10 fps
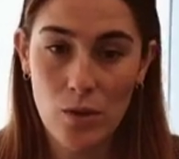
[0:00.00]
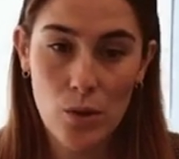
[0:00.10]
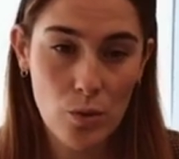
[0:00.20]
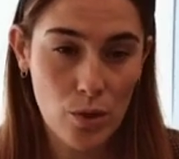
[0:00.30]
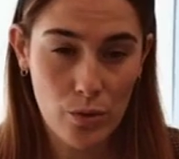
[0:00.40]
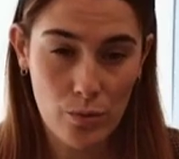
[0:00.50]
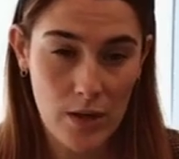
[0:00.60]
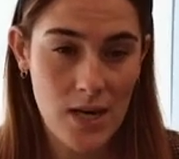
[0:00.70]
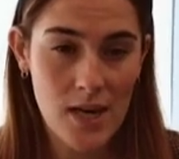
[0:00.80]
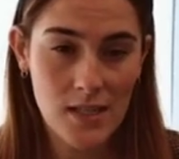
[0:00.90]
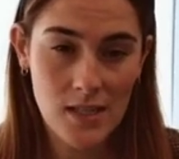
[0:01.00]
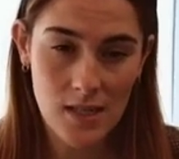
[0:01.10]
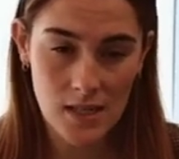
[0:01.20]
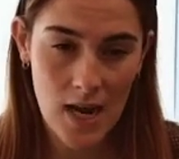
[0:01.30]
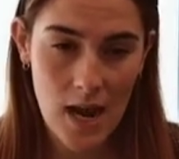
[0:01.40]
2 to 3 cuts
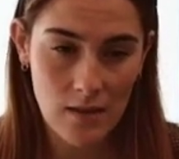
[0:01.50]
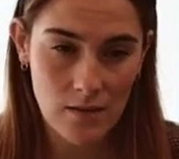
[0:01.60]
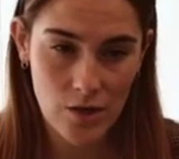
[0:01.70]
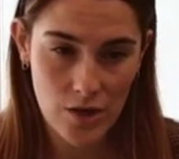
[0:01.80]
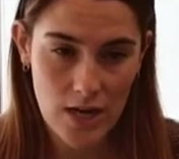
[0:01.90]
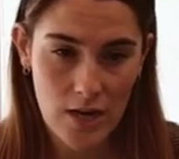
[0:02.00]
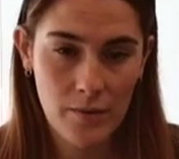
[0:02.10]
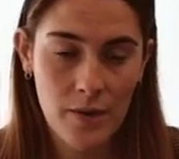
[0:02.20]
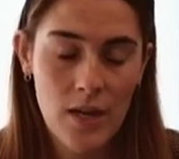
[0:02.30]
this calendar year.